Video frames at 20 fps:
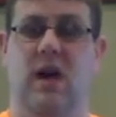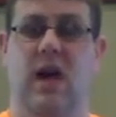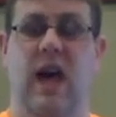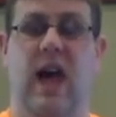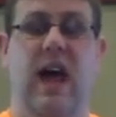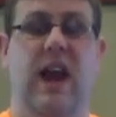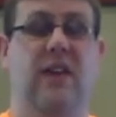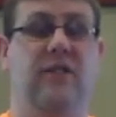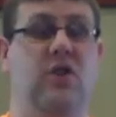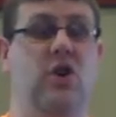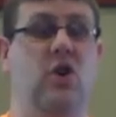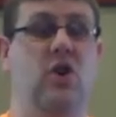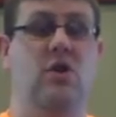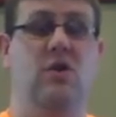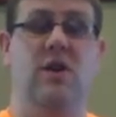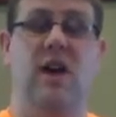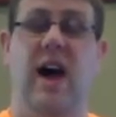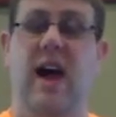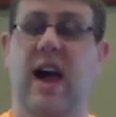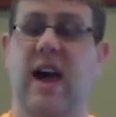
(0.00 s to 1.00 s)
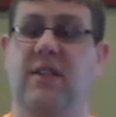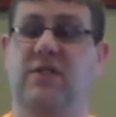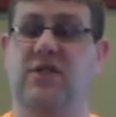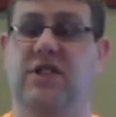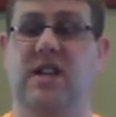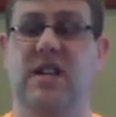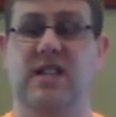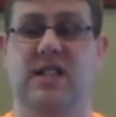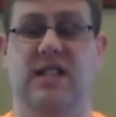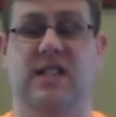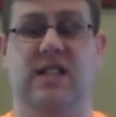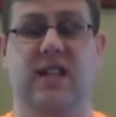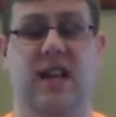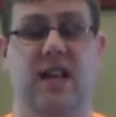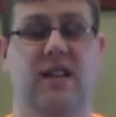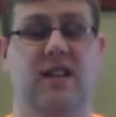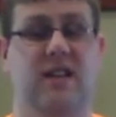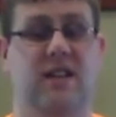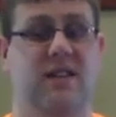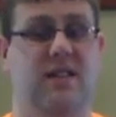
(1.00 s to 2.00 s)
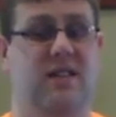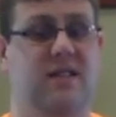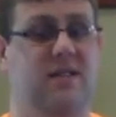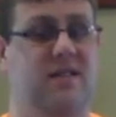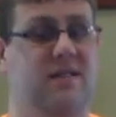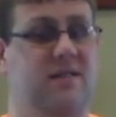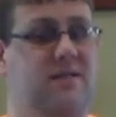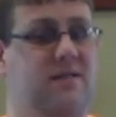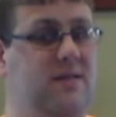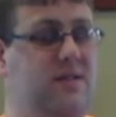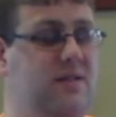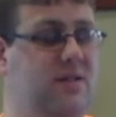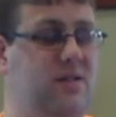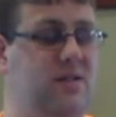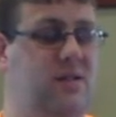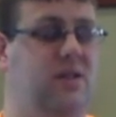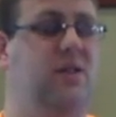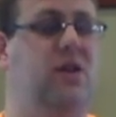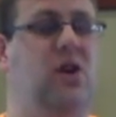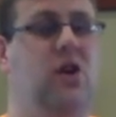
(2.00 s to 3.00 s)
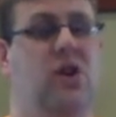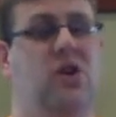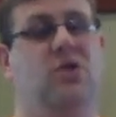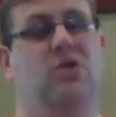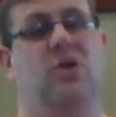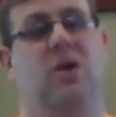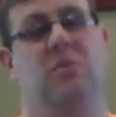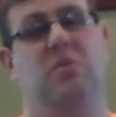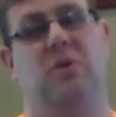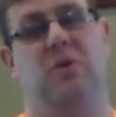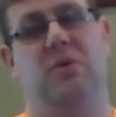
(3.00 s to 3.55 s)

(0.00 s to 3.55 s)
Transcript: And if you do not have Jesus, then you're in trouble.